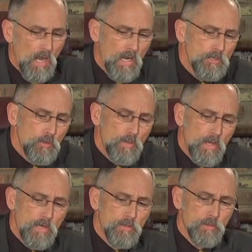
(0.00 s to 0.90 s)
I know
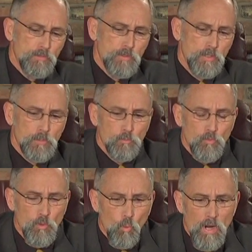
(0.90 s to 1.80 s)
that
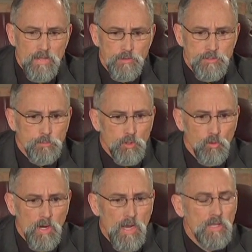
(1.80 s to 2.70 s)
the way the
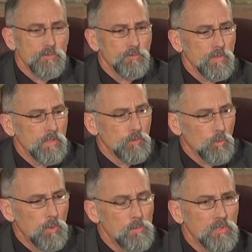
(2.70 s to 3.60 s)
Democrats and the
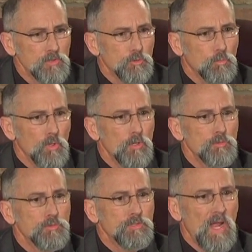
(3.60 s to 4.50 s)
Republicans
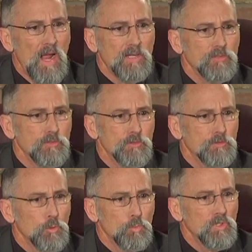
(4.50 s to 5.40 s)
approach taxes
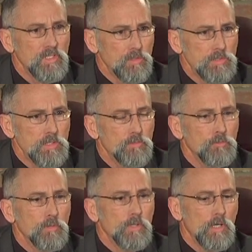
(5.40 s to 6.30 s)
is completely
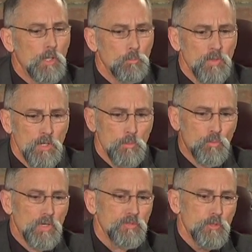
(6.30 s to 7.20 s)
different.
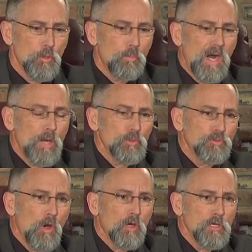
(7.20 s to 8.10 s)
President Obama is
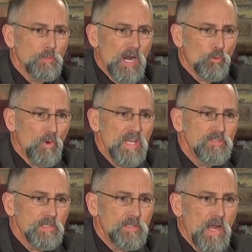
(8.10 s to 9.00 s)
talking about
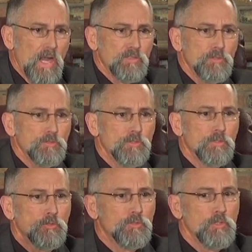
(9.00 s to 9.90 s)
raising taxes
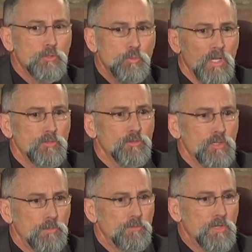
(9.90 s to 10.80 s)
to address
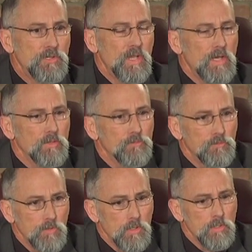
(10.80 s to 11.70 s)
the debt
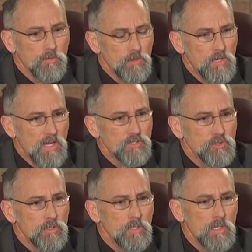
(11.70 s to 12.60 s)
of the
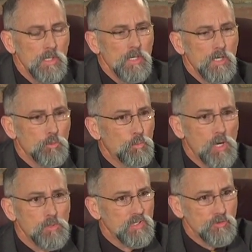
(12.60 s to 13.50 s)
nation, and
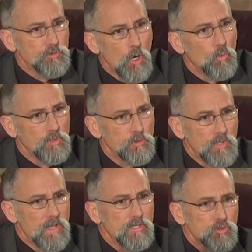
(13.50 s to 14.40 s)
Republicans don't want to do
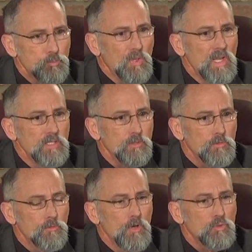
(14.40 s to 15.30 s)
that. Explain to
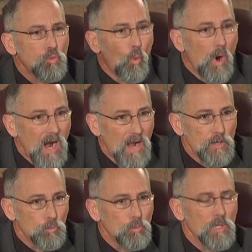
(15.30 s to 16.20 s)
the folks why
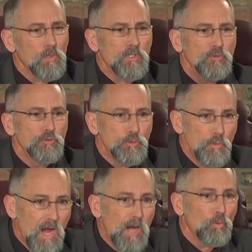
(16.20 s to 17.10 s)
Republicans do
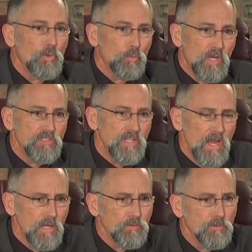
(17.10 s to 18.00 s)
not want to raise
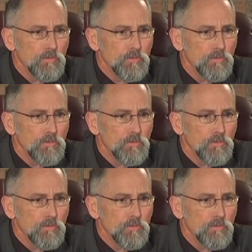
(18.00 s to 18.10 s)
taxes.